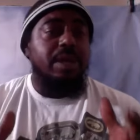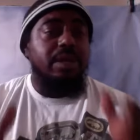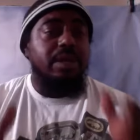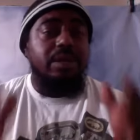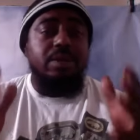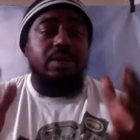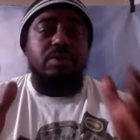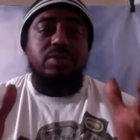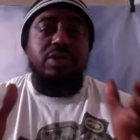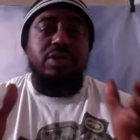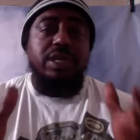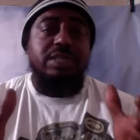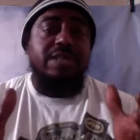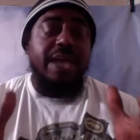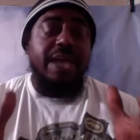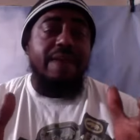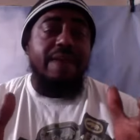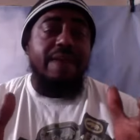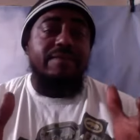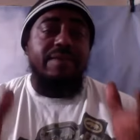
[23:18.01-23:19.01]
You just
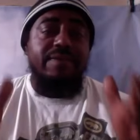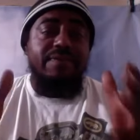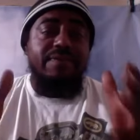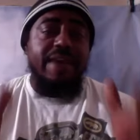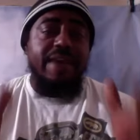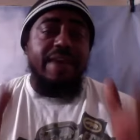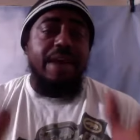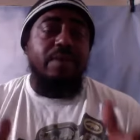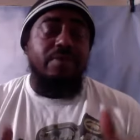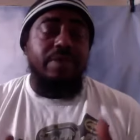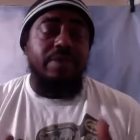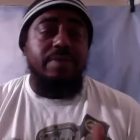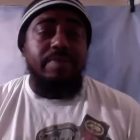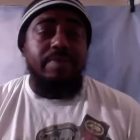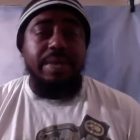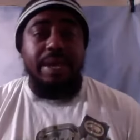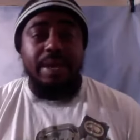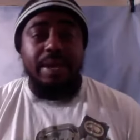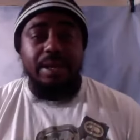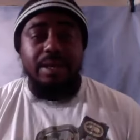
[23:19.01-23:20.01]
haven't found them
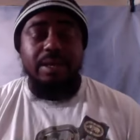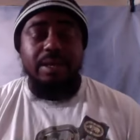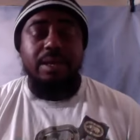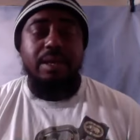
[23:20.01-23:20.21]
yet.